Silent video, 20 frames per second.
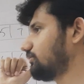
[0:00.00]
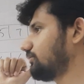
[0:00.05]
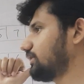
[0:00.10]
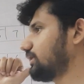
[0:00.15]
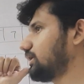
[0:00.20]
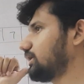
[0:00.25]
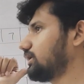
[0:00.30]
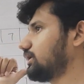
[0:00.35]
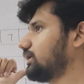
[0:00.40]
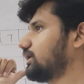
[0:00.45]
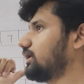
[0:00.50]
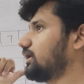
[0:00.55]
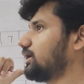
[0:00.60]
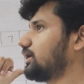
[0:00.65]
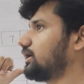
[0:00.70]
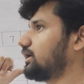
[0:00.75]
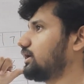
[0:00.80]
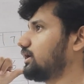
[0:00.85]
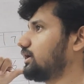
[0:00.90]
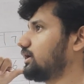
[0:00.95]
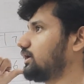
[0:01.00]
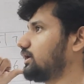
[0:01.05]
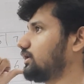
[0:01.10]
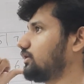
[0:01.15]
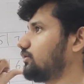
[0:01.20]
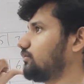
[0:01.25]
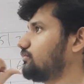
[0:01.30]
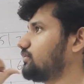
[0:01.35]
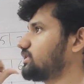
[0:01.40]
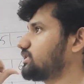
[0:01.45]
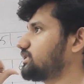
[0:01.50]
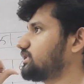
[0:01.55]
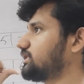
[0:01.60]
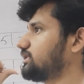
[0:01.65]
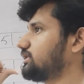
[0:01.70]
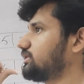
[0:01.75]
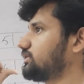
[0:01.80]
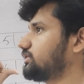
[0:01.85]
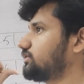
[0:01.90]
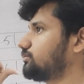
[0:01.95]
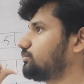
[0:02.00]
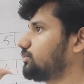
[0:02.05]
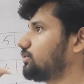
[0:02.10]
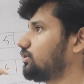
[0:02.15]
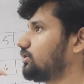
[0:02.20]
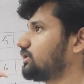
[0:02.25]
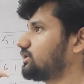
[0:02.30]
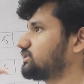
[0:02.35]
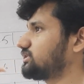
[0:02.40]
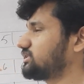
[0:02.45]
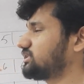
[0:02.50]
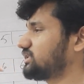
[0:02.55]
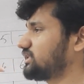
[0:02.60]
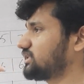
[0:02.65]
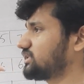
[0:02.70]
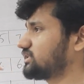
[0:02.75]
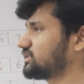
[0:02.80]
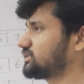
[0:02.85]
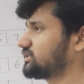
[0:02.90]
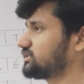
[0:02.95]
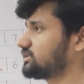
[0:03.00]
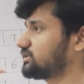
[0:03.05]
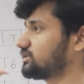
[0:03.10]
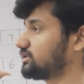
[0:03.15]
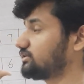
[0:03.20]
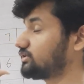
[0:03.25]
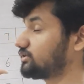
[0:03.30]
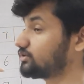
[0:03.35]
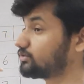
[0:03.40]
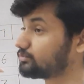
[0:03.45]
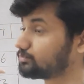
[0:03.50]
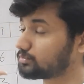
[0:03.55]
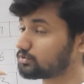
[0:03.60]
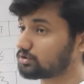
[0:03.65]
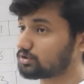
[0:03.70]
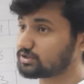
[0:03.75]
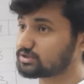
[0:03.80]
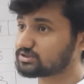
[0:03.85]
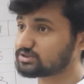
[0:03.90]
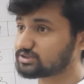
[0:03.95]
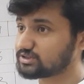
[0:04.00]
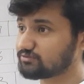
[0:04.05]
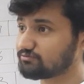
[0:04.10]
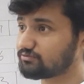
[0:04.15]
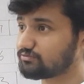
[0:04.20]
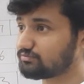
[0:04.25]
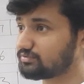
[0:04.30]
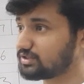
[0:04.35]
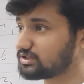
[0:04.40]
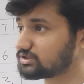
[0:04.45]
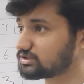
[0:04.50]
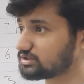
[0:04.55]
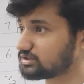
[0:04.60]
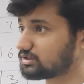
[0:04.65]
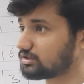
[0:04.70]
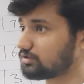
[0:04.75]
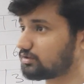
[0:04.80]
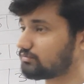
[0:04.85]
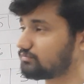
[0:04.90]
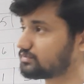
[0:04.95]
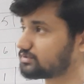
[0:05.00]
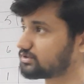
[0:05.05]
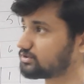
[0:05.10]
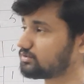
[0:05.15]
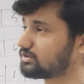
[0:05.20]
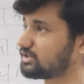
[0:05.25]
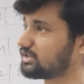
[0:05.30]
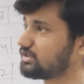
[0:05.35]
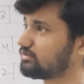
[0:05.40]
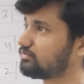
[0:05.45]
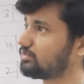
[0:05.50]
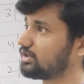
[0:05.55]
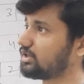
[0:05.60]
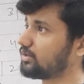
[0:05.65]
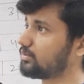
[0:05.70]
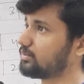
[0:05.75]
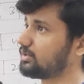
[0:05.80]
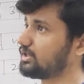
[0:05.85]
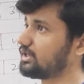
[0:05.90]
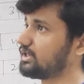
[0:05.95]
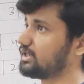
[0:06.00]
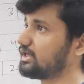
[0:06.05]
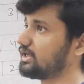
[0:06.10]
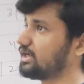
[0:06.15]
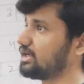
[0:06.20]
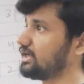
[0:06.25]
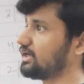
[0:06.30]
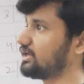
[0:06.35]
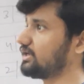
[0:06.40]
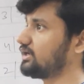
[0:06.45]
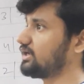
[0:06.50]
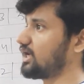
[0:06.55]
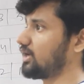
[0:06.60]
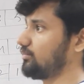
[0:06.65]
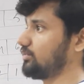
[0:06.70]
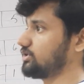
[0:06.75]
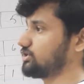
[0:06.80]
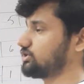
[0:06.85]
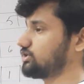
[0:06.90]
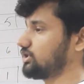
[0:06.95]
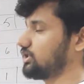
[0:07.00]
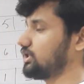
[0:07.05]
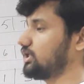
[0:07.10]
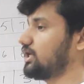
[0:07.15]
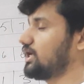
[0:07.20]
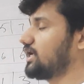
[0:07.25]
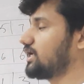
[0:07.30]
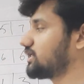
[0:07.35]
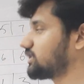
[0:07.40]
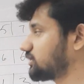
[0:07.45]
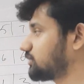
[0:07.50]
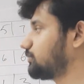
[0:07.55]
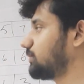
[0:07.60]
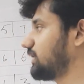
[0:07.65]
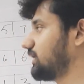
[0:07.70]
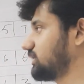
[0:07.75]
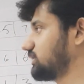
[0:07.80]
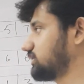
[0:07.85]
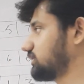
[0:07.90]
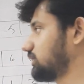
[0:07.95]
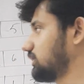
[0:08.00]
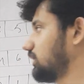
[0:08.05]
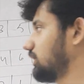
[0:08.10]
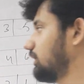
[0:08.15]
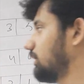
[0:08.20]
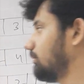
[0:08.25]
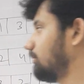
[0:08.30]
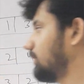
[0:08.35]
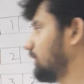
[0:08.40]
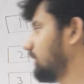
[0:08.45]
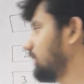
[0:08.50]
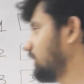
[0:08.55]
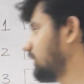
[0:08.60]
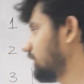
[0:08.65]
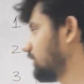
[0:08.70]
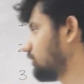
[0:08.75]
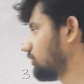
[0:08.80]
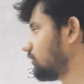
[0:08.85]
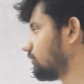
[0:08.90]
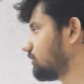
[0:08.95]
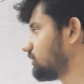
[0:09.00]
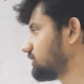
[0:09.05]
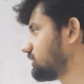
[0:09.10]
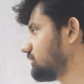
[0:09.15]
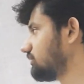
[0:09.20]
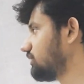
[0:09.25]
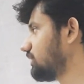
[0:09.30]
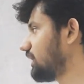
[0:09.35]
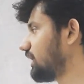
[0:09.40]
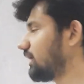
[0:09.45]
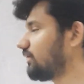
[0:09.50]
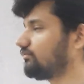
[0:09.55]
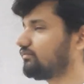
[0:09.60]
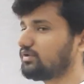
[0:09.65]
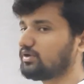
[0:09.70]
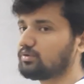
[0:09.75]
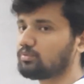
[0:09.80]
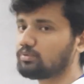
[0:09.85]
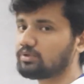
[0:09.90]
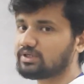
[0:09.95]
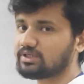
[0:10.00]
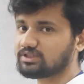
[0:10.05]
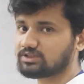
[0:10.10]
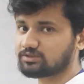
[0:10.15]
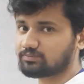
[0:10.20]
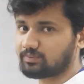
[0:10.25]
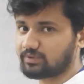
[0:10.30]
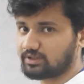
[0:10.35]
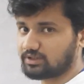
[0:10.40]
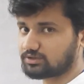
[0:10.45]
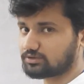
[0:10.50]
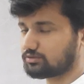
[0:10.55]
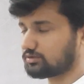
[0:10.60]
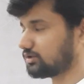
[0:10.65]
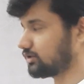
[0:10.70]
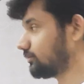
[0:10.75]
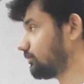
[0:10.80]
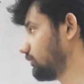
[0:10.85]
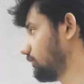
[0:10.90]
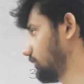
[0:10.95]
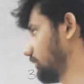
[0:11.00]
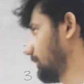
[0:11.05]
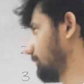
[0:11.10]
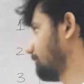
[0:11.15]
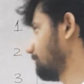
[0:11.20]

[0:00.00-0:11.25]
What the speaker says: where obviously to plot shift feature, obviously you need 128 dimensional space. But here obviously we have 2D space on the board.